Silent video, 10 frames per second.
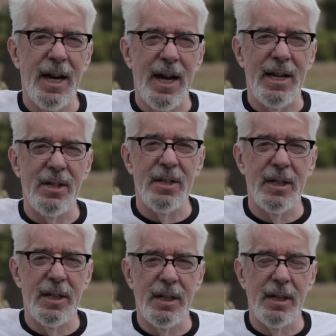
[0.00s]
and
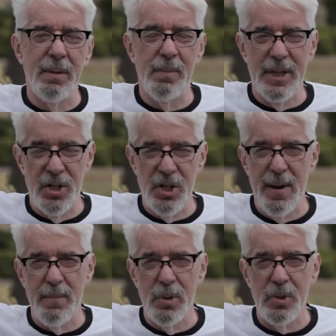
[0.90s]
a complete
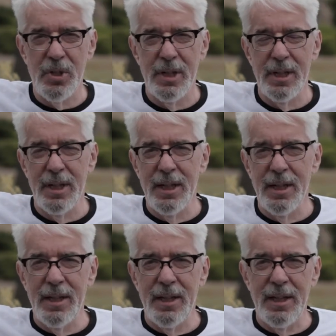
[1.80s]
shambles.
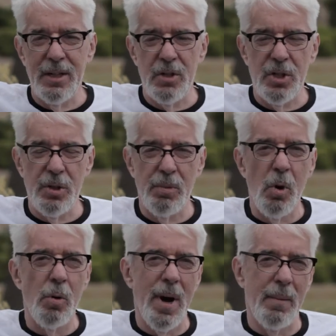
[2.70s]
They used to
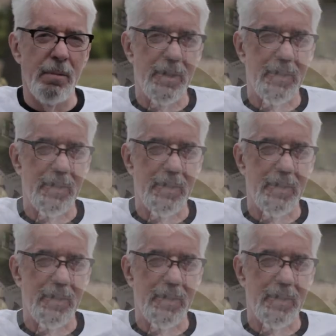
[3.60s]
warm up